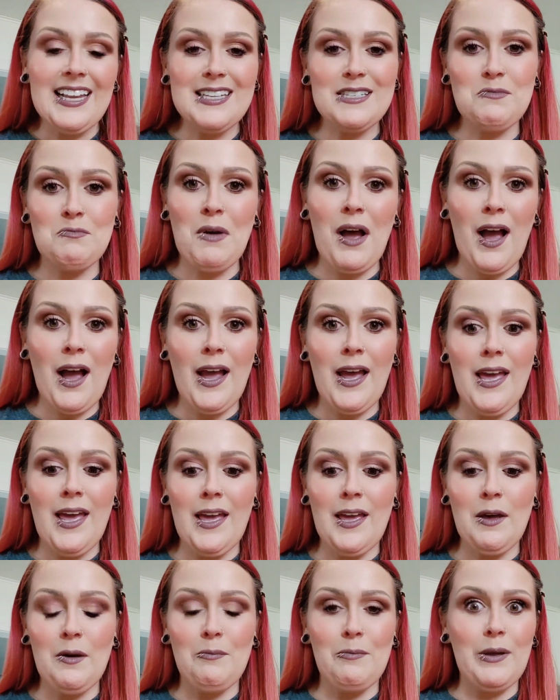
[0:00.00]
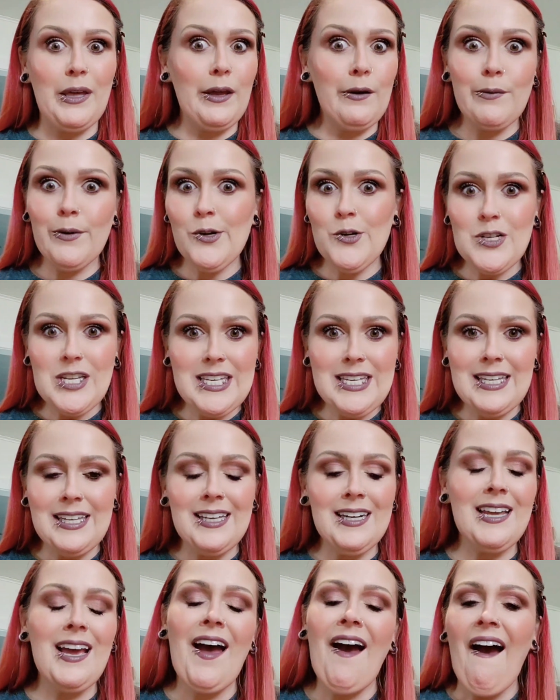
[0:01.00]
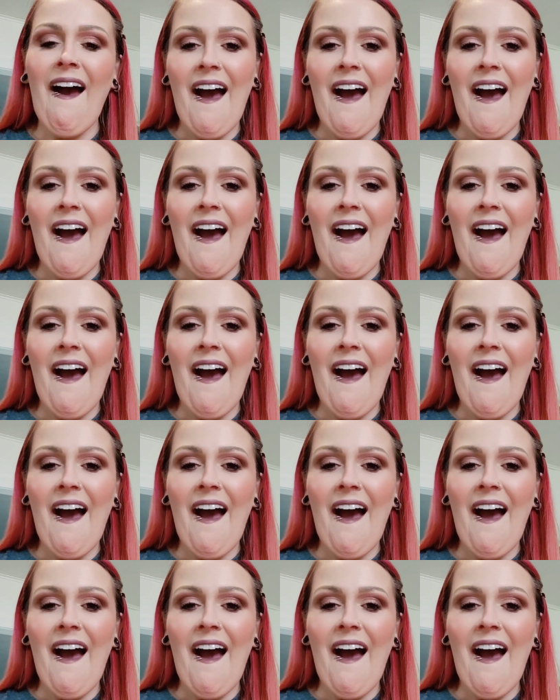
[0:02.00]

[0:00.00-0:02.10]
is my big routine.